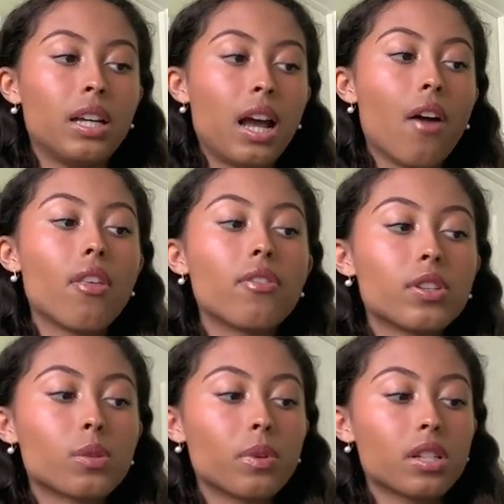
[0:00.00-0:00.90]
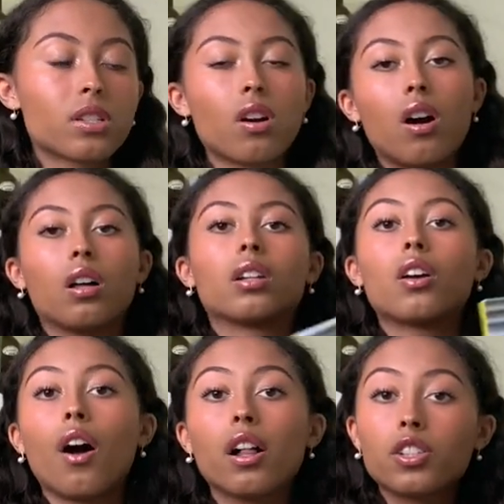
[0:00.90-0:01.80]
And then this one is called
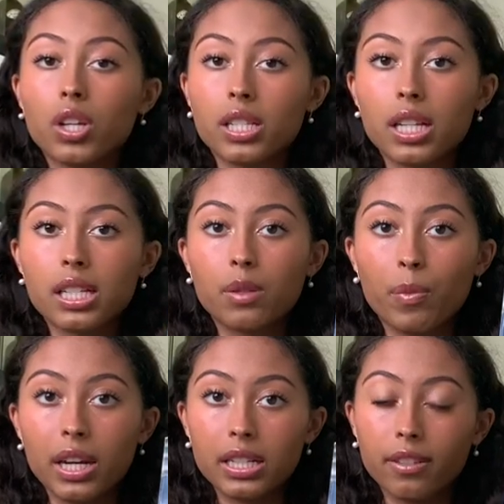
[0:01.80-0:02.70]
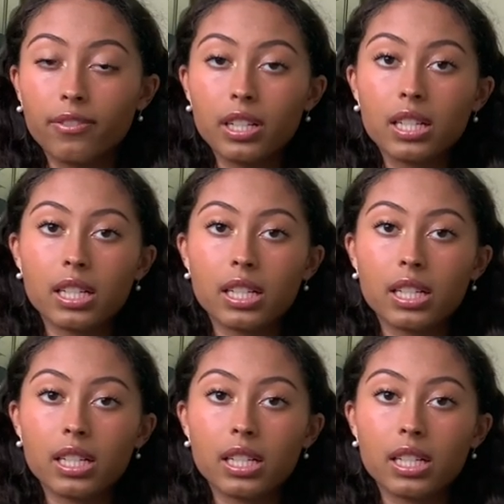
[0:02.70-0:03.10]
College Essays That Made a Difference.